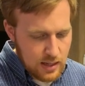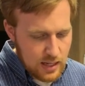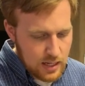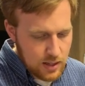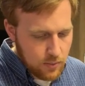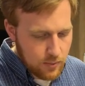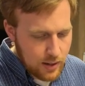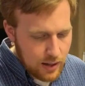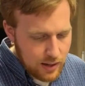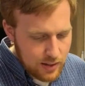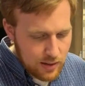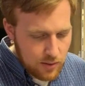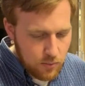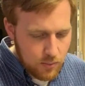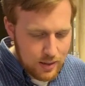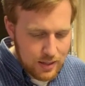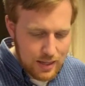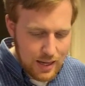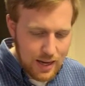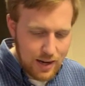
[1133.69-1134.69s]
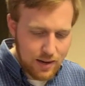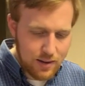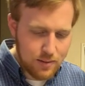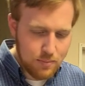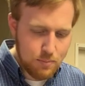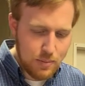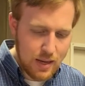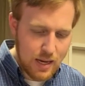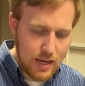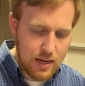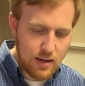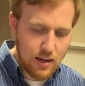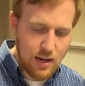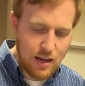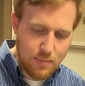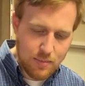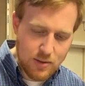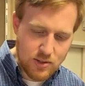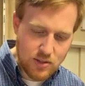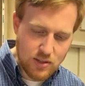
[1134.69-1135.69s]
And Araunah went out and paid
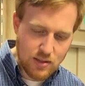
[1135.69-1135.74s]
homage